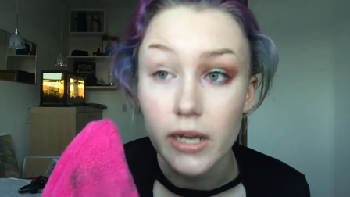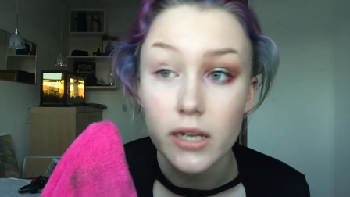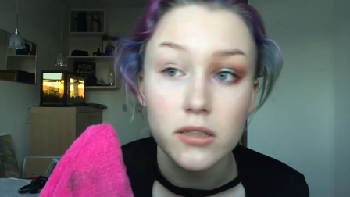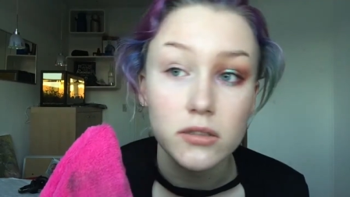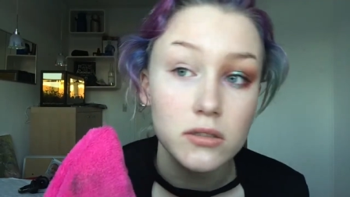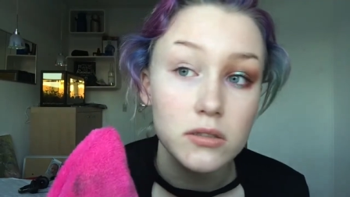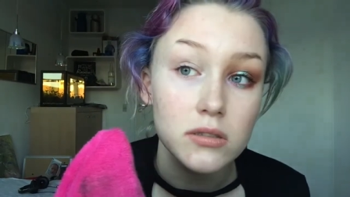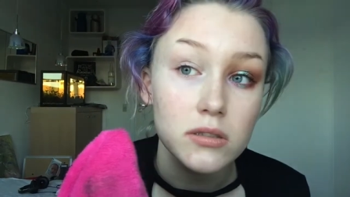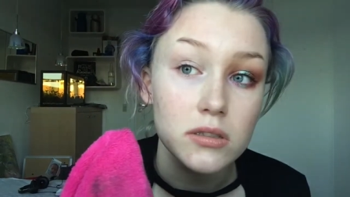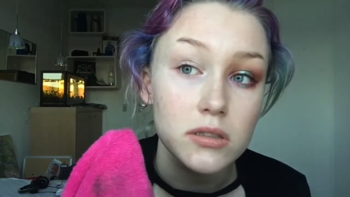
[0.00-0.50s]

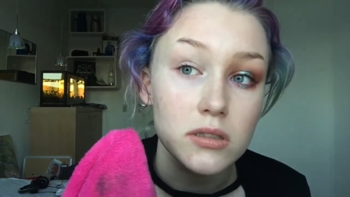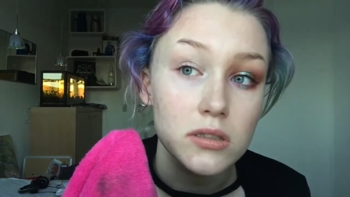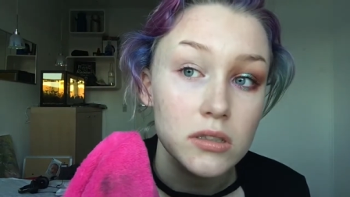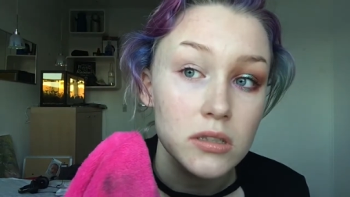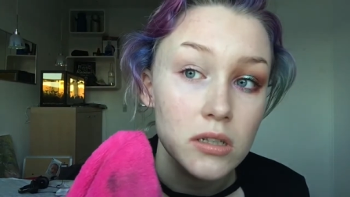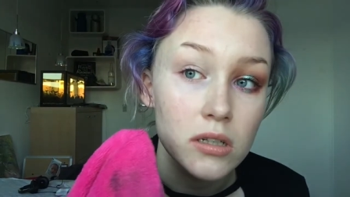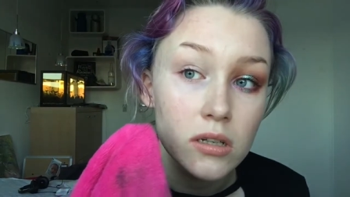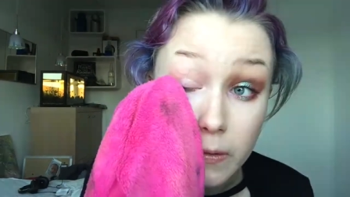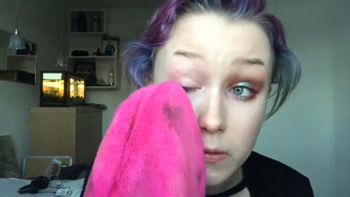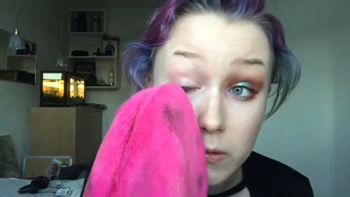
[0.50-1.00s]
actually
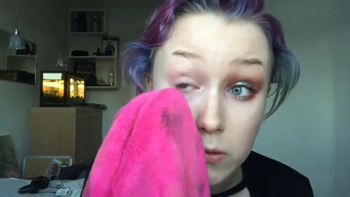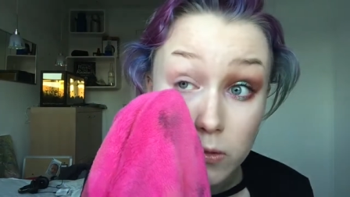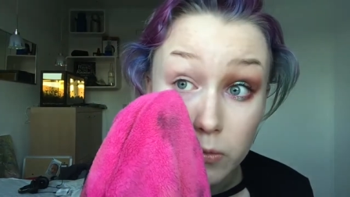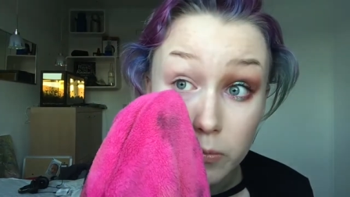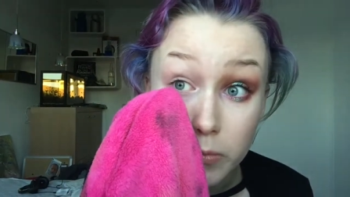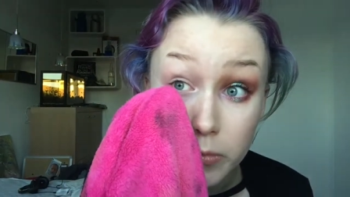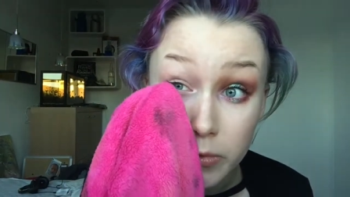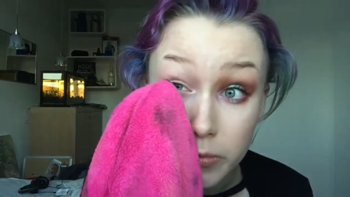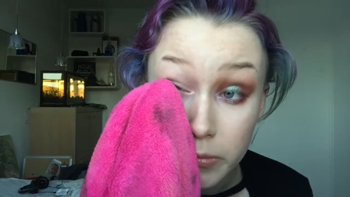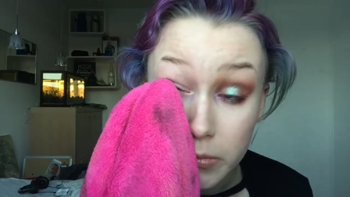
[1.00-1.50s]
there's no
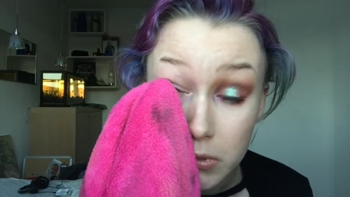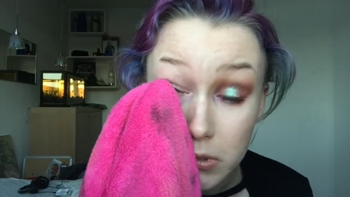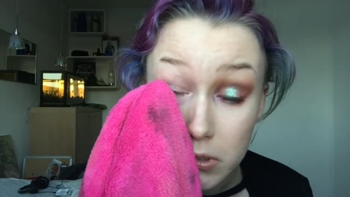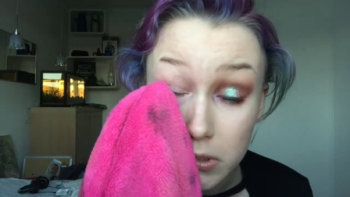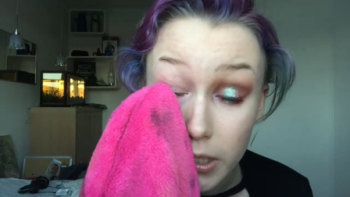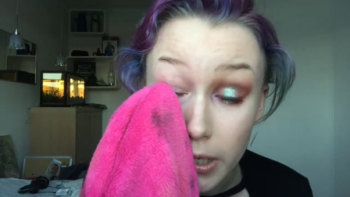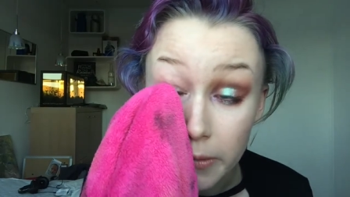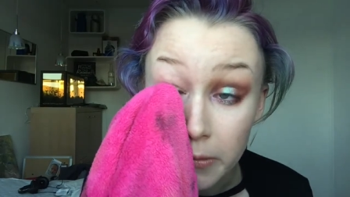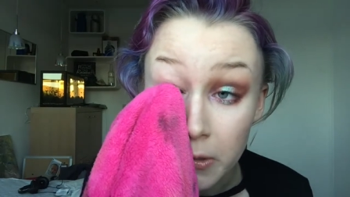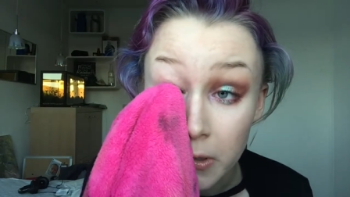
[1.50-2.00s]
more
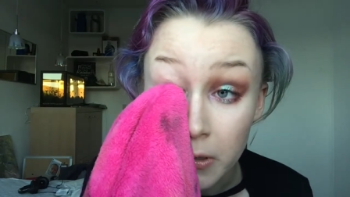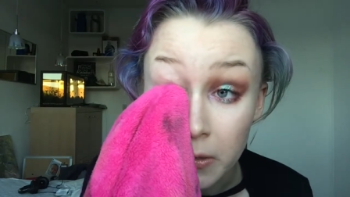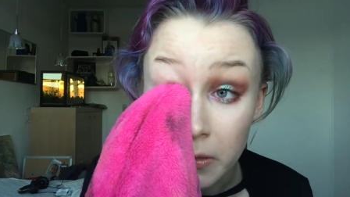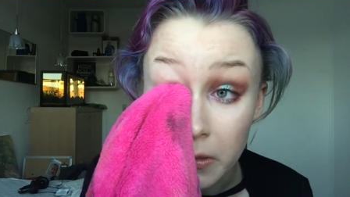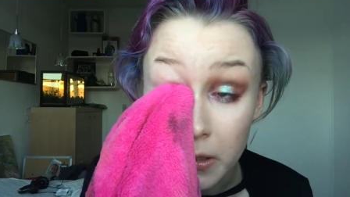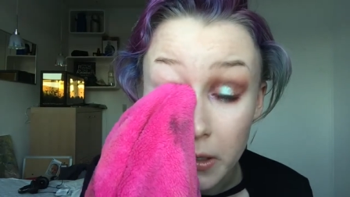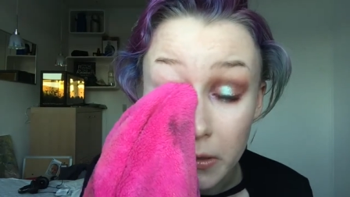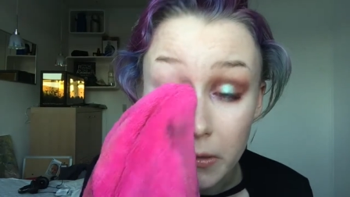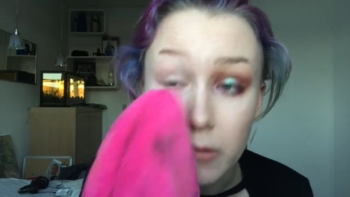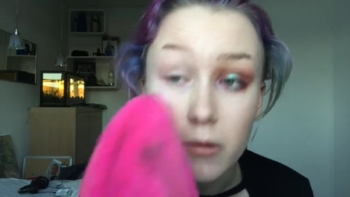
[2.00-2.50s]
mascara on
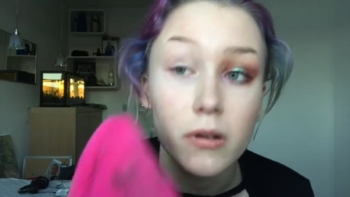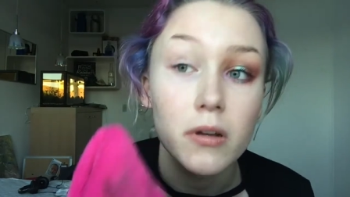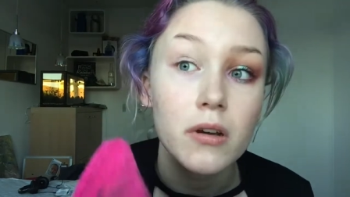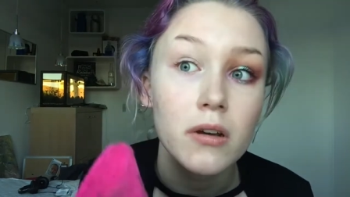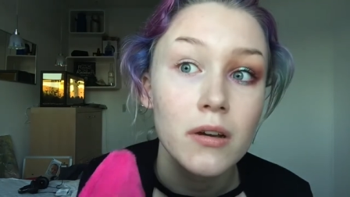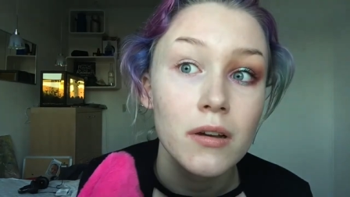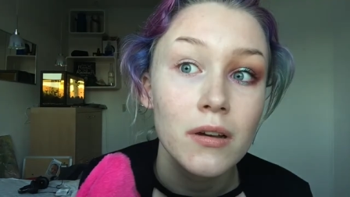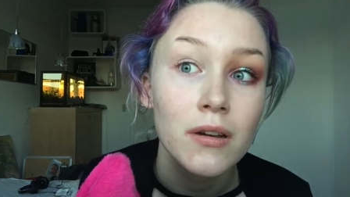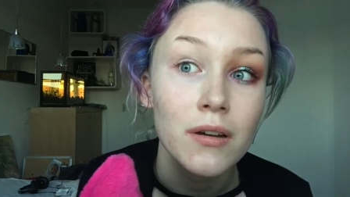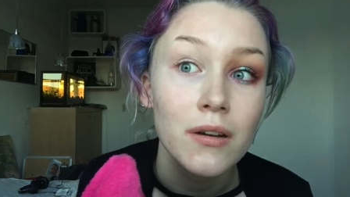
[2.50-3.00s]
there
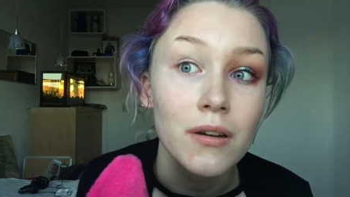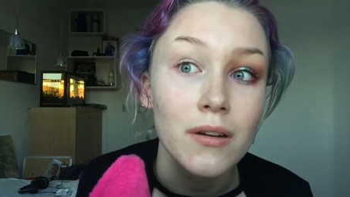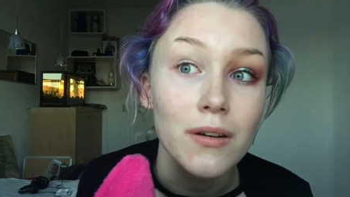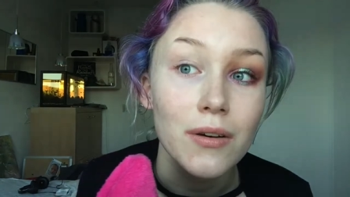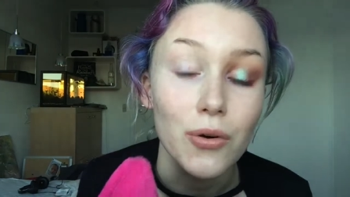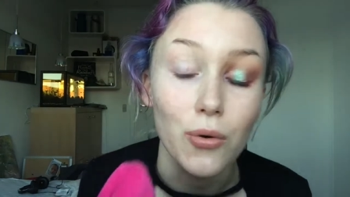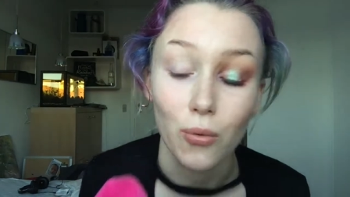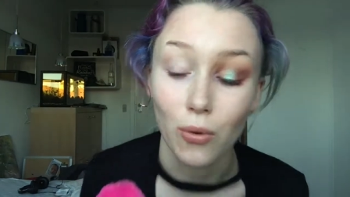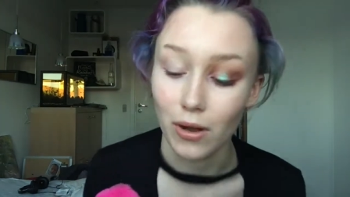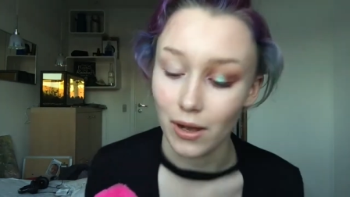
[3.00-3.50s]

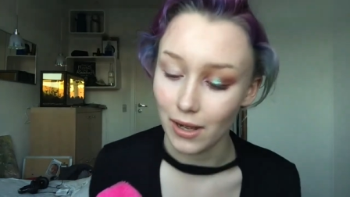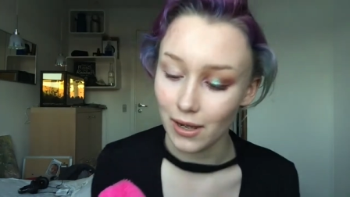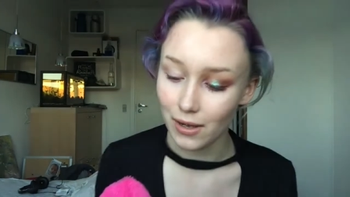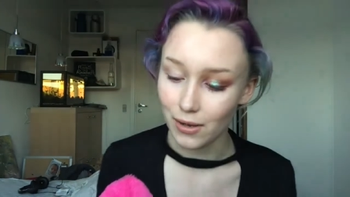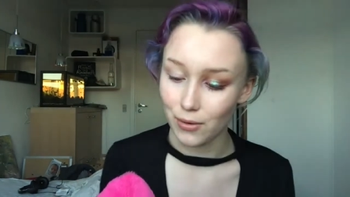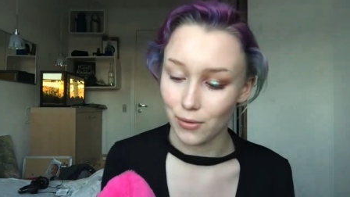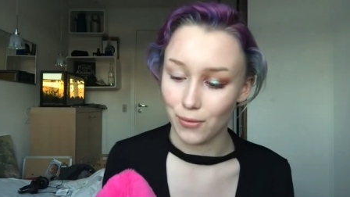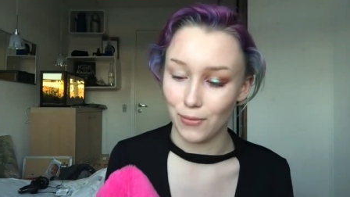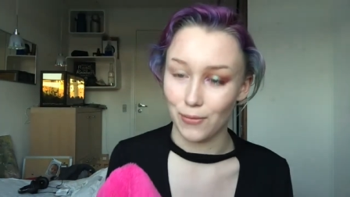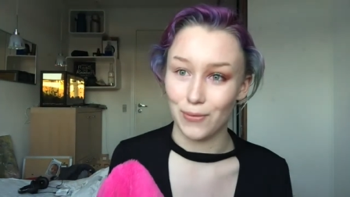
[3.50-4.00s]

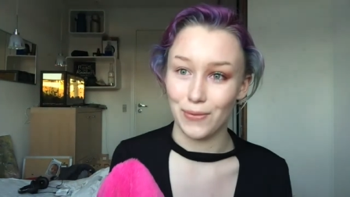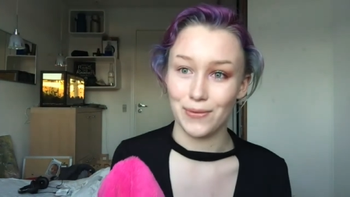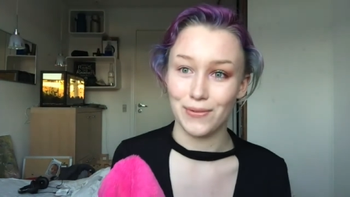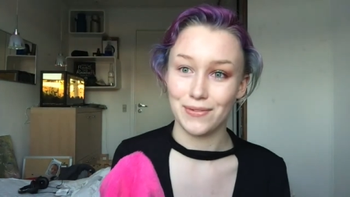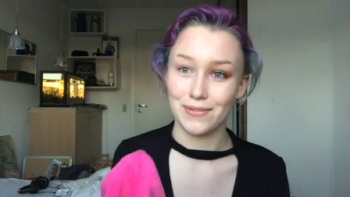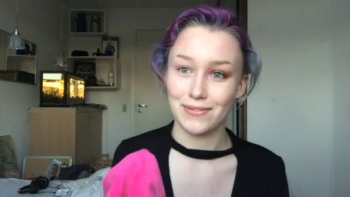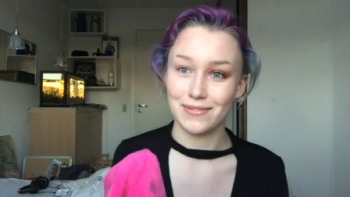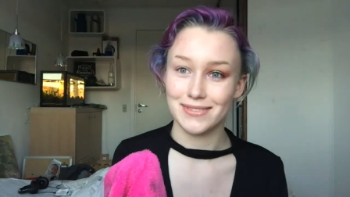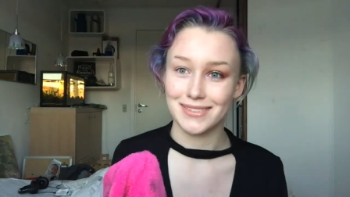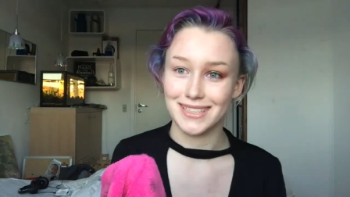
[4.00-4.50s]
wow
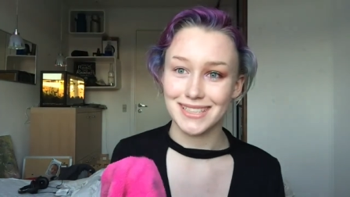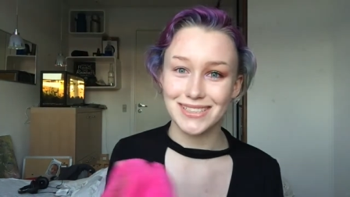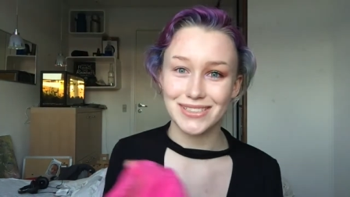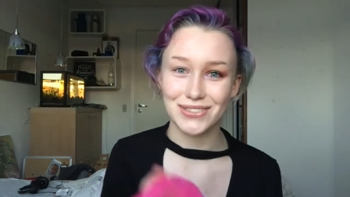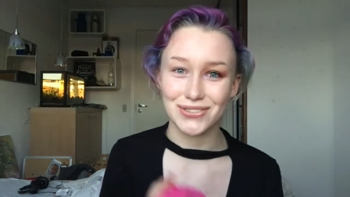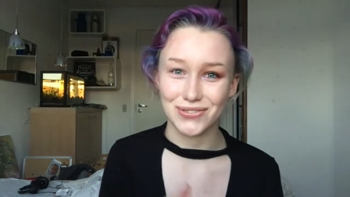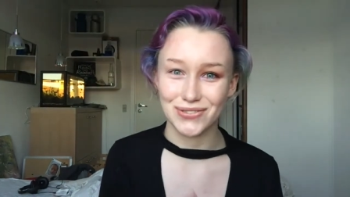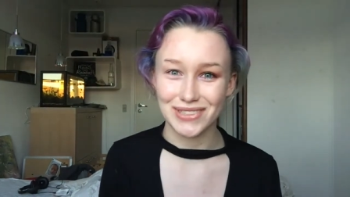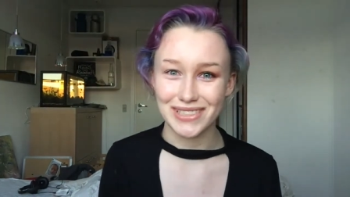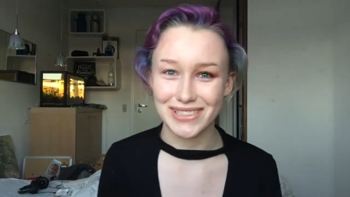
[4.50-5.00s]
this
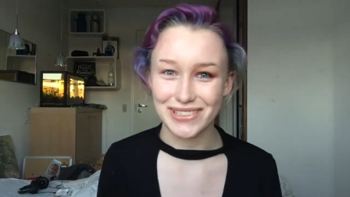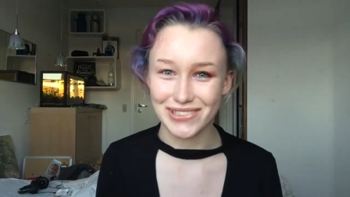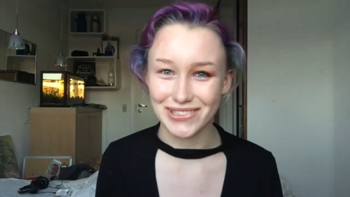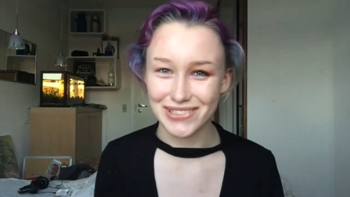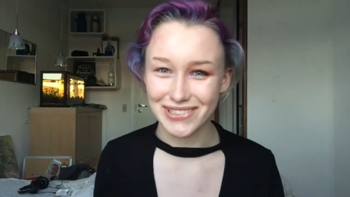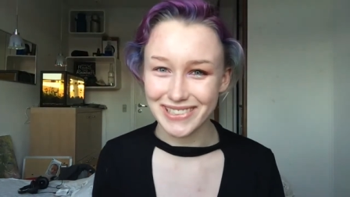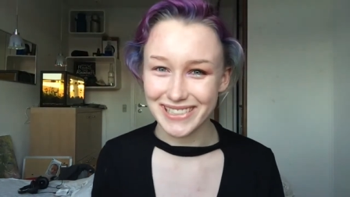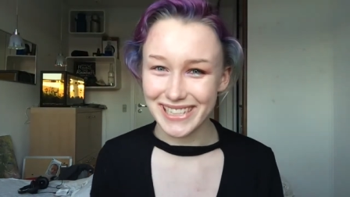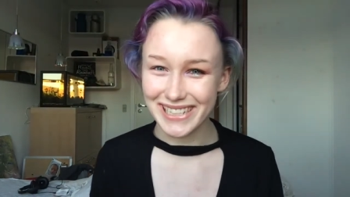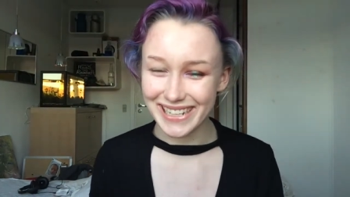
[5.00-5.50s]
is really
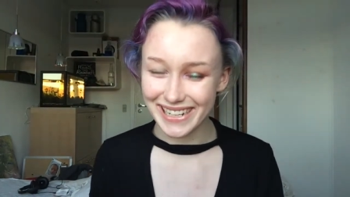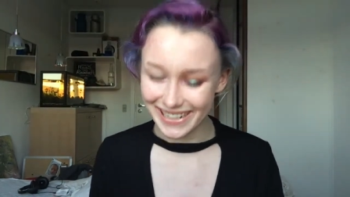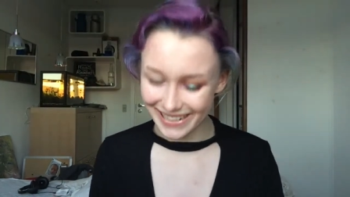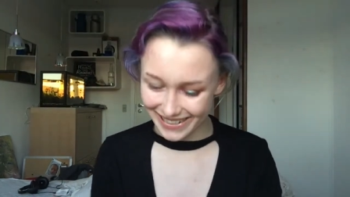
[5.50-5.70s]
cool